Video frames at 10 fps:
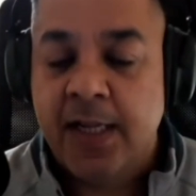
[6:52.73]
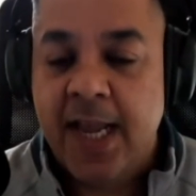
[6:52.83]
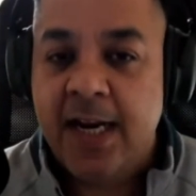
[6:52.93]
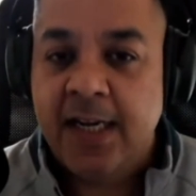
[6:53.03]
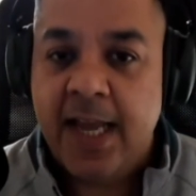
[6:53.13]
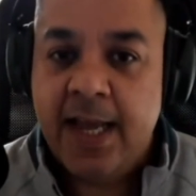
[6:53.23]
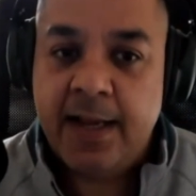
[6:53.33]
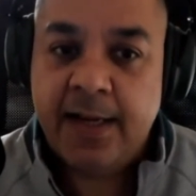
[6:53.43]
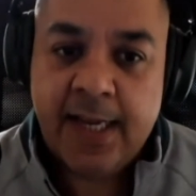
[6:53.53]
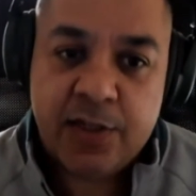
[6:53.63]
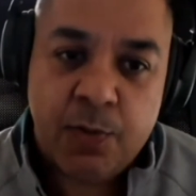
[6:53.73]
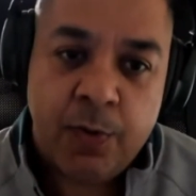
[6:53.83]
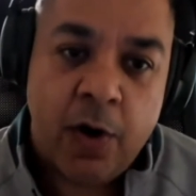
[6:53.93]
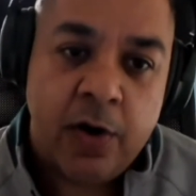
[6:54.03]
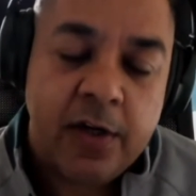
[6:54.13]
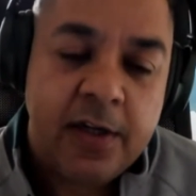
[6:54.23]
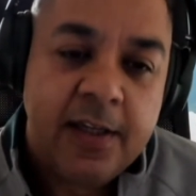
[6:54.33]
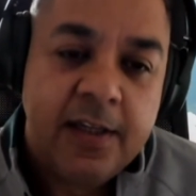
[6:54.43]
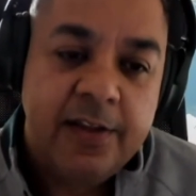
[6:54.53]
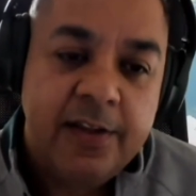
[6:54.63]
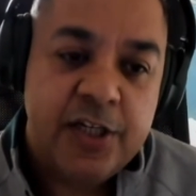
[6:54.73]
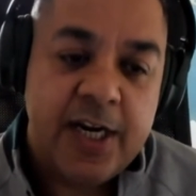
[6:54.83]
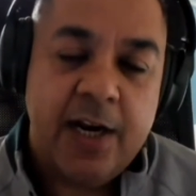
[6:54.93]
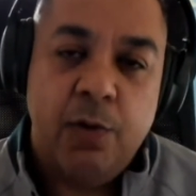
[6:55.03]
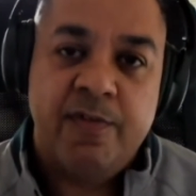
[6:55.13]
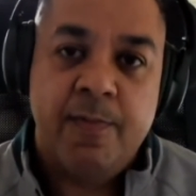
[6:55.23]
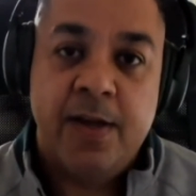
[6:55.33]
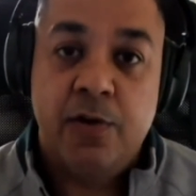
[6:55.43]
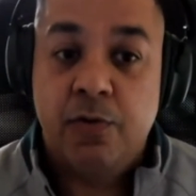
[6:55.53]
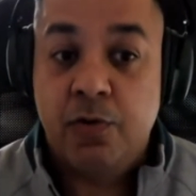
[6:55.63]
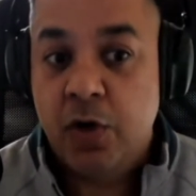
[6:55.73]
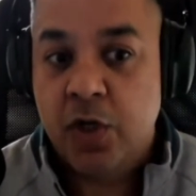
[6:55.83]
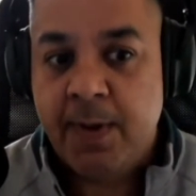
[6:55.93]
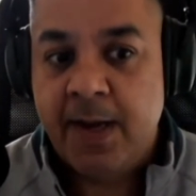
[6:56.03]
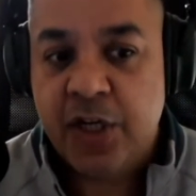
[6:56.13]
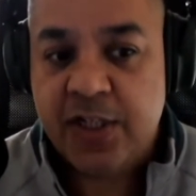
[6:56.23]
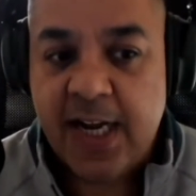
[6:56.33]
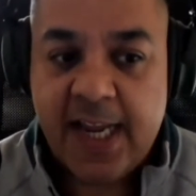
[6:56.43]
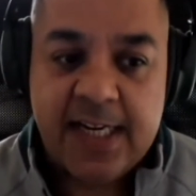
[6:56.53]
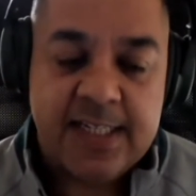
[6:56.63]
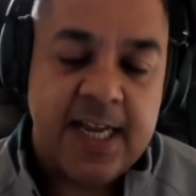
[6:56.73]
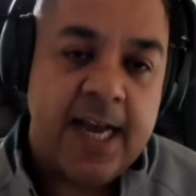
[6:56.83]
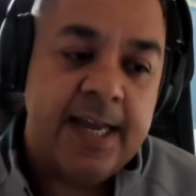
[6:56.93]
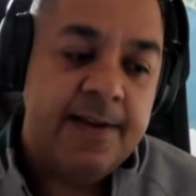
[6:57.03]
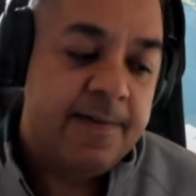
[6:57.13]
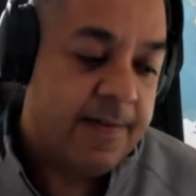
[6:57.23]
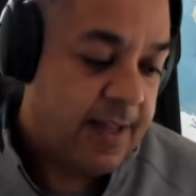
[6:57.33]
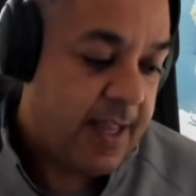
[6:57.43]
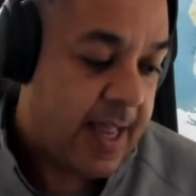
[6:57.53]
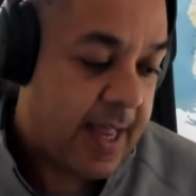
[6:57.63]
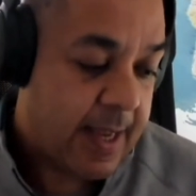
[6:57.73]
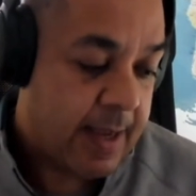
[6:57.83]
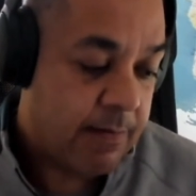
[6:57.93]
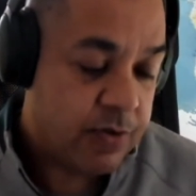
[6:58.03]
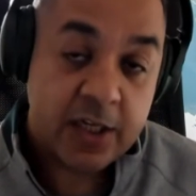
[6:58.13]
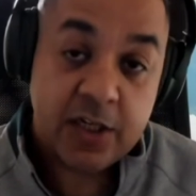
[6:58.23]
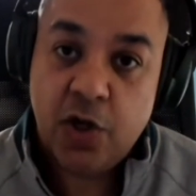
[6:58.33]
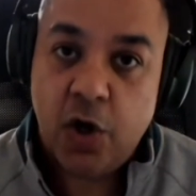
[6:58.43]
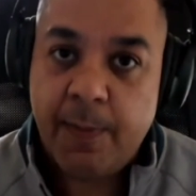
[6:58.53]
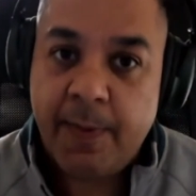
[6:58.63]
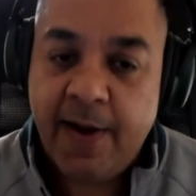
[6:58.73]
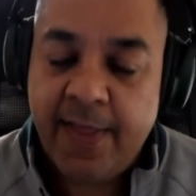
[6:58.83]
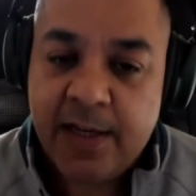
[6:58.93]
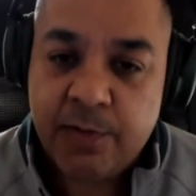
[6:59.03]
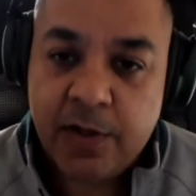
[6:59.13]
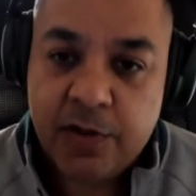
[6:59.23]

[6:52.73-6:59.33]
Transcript: Get get get someone on the channel with me who, who knows about Azure Stack HCI, um, so they can talk about that as well.